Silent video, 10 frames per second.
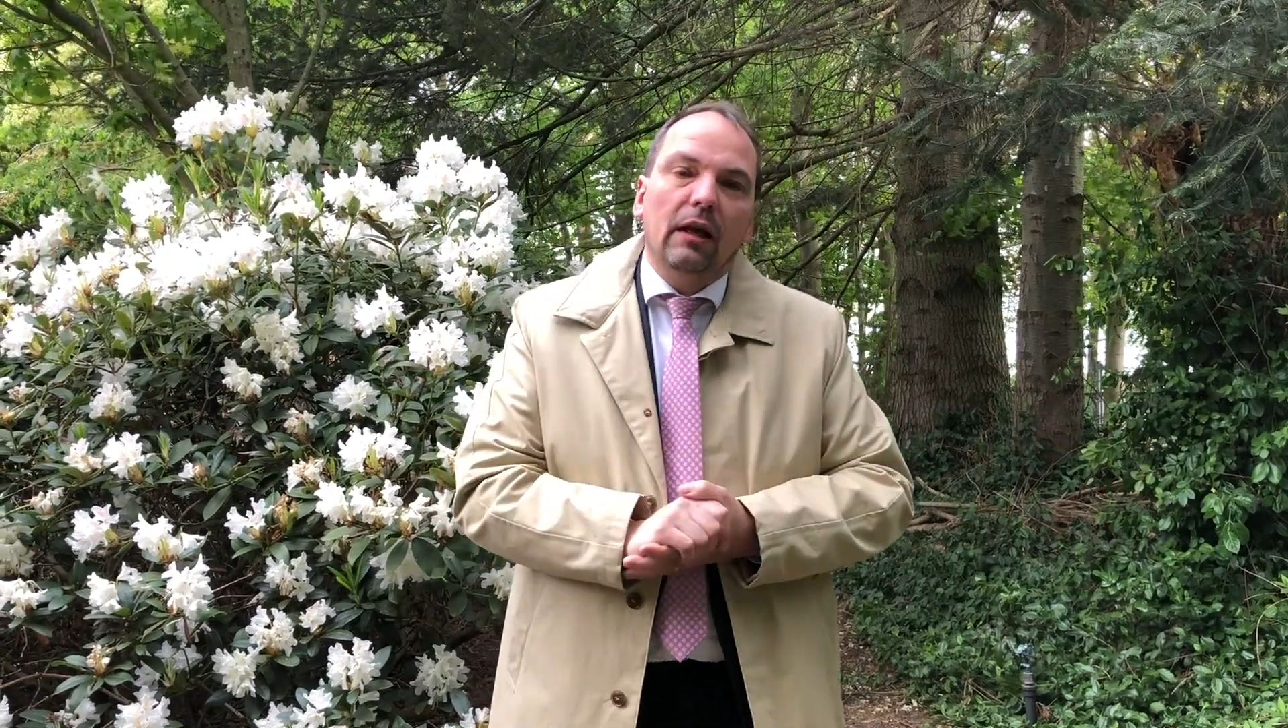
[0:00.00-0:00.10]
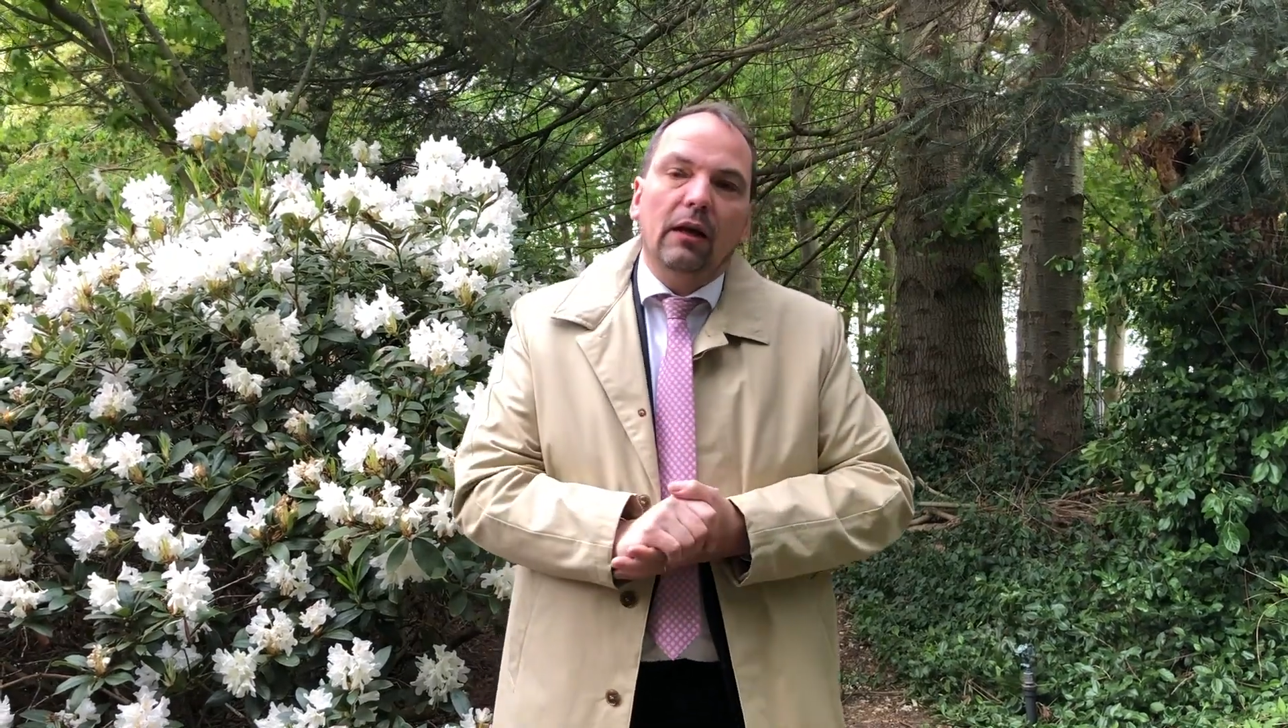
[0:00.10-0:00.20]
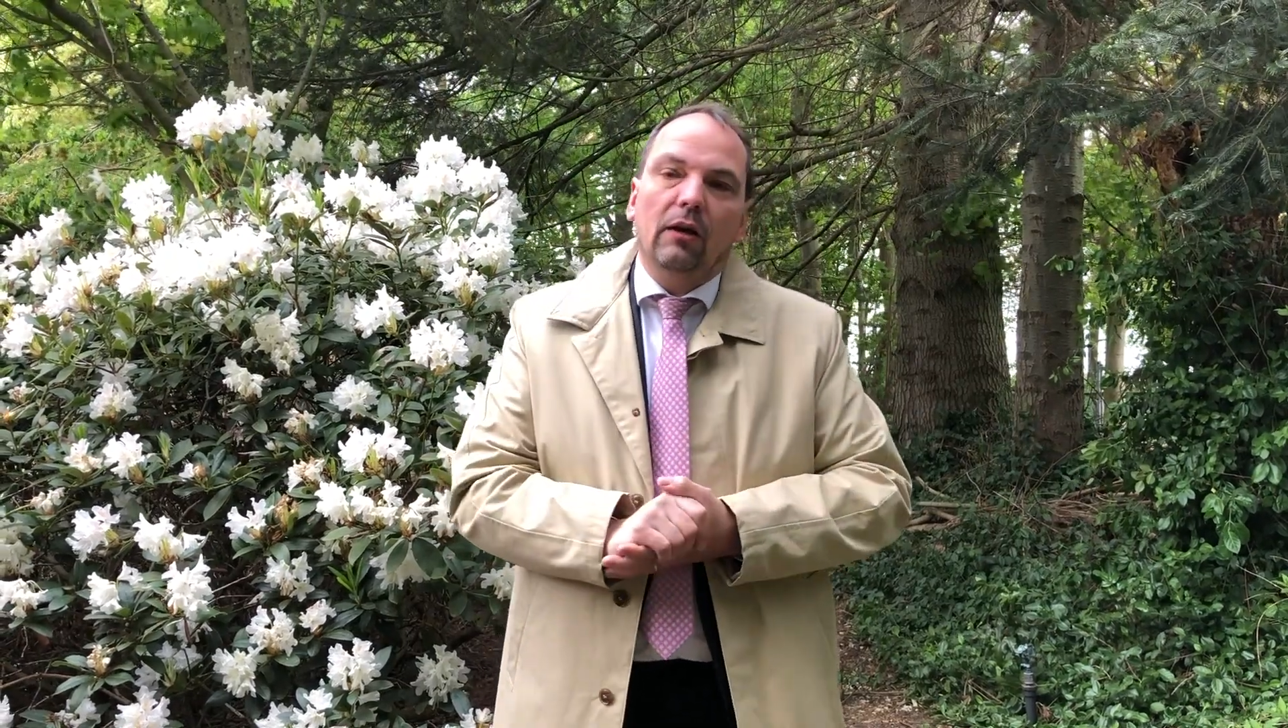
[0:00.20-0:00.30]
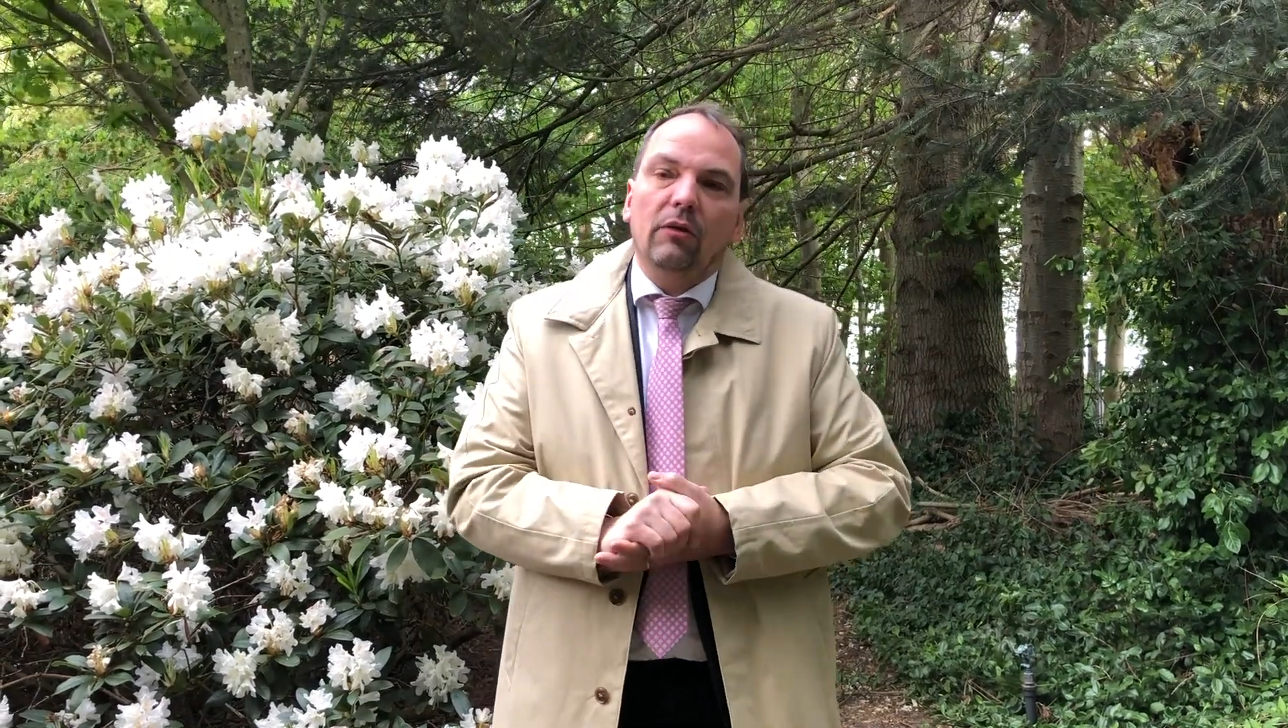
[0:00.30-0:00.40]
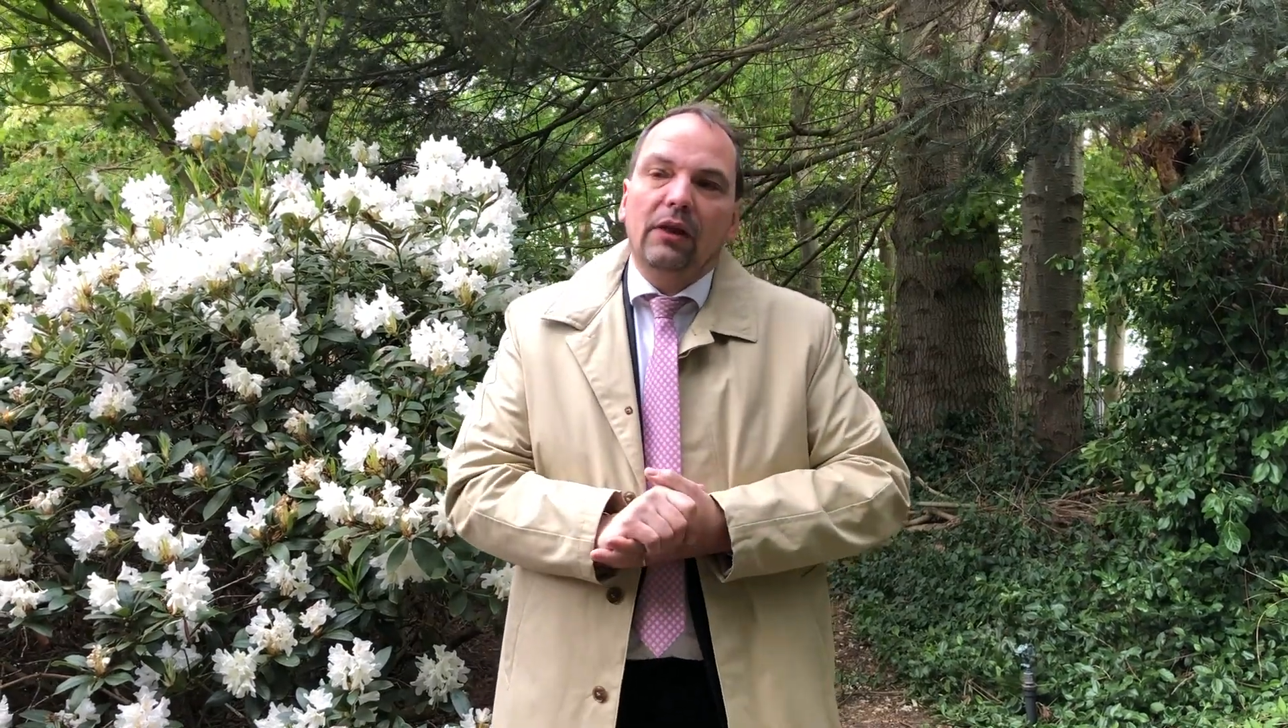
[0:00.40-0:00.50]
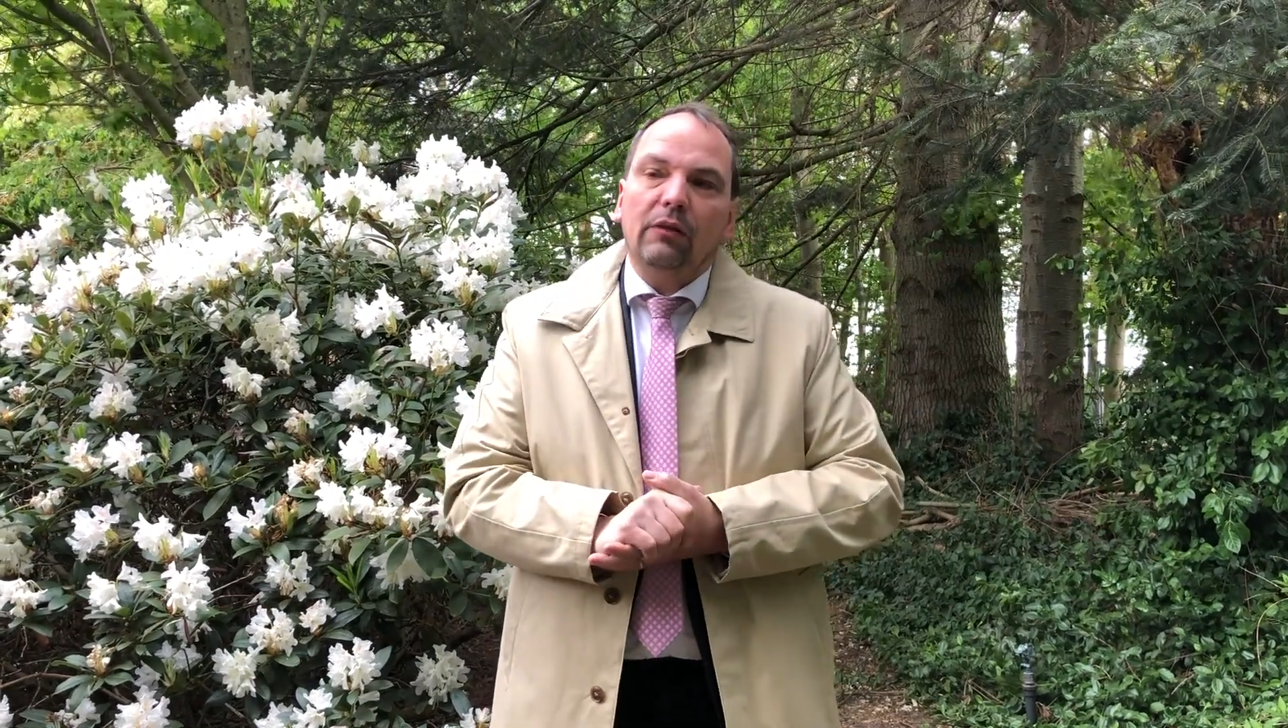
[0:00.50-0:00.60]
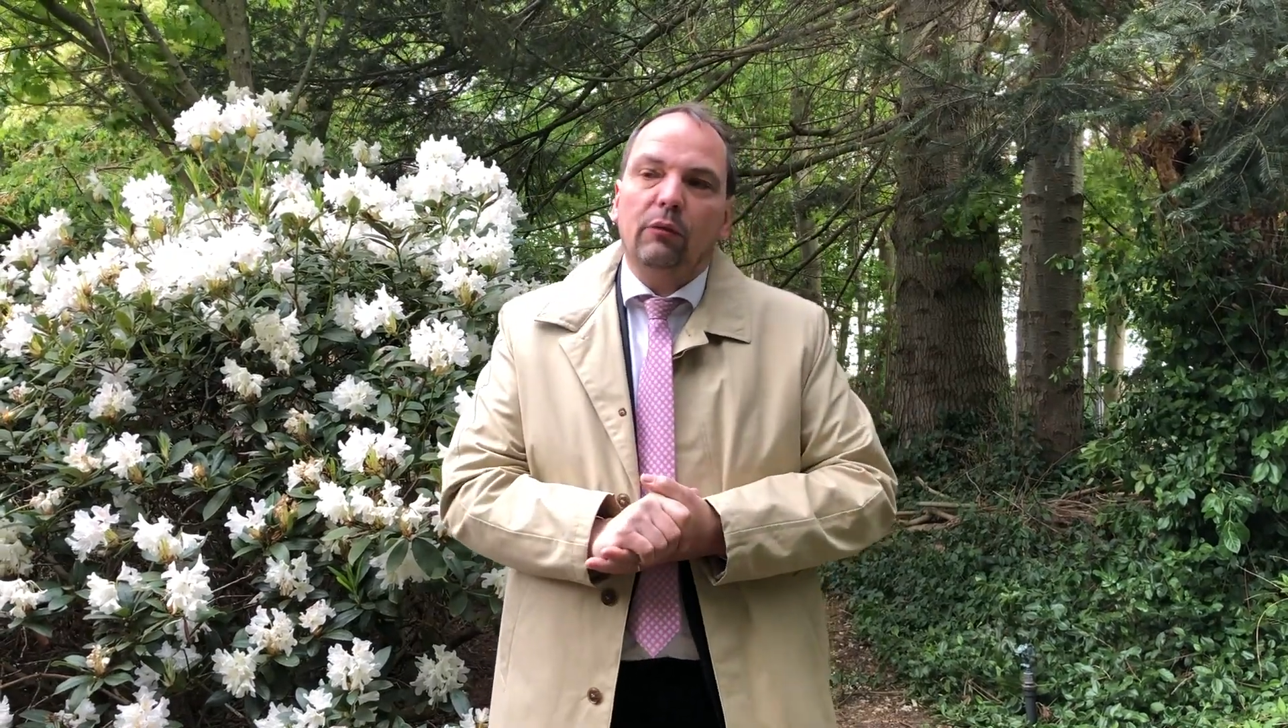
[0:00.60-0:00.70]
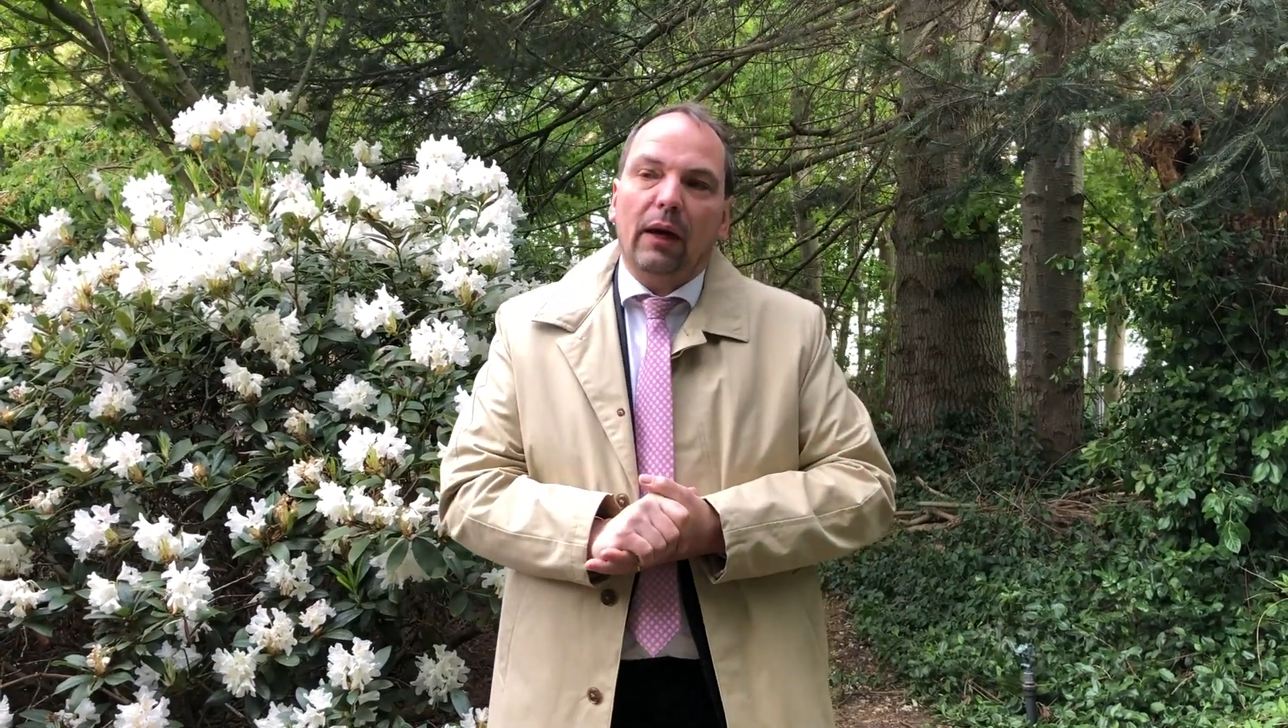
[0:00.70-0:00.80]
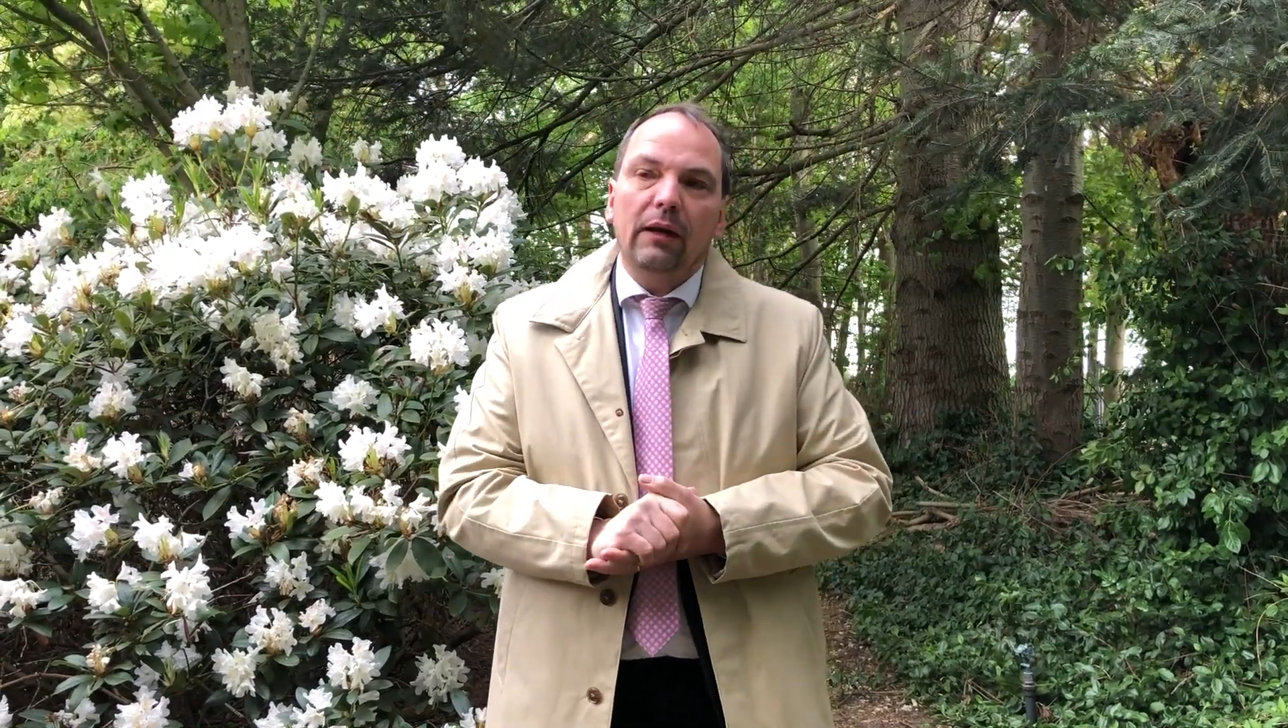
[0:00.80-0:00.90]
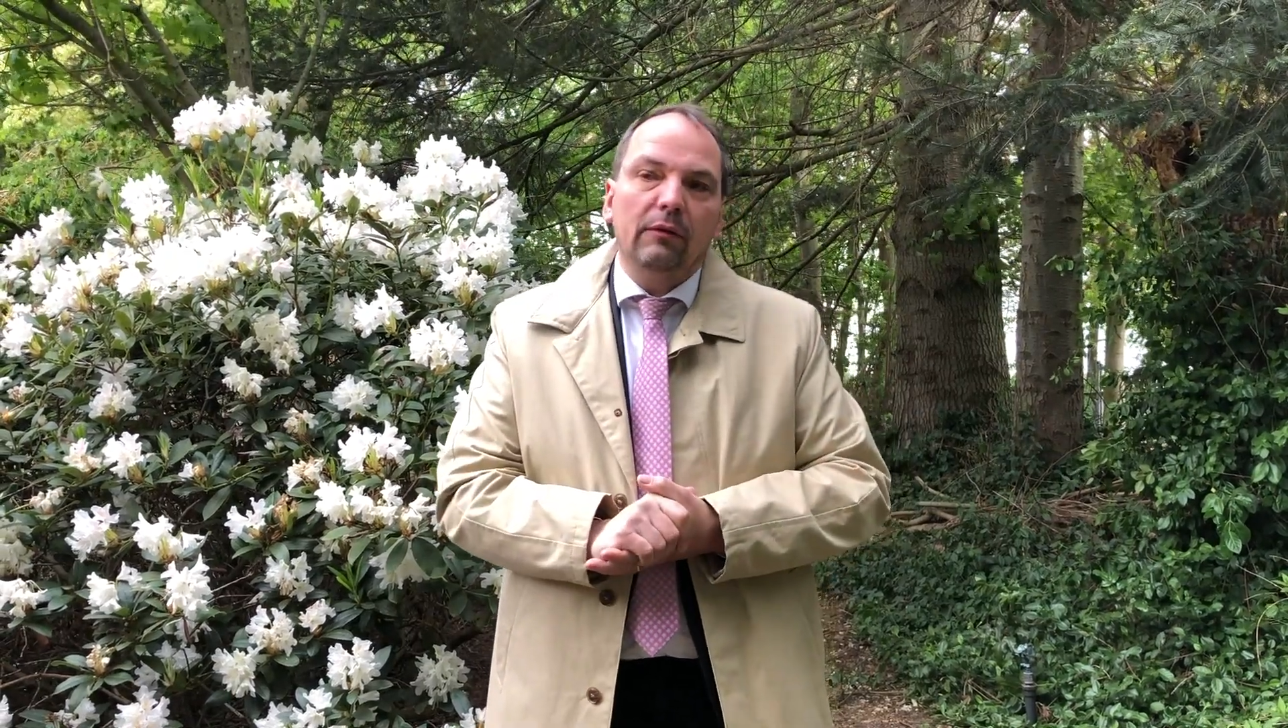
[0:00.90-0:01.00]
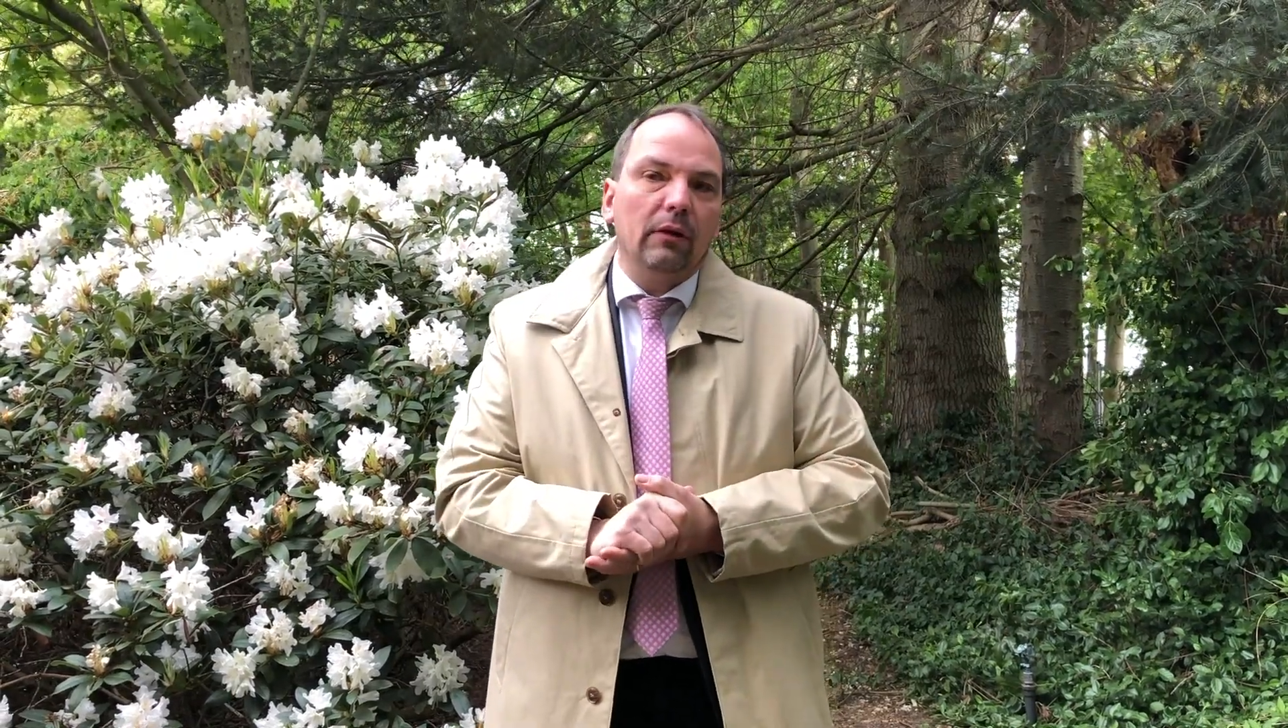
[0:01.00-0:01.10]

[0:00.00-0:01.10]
on that way,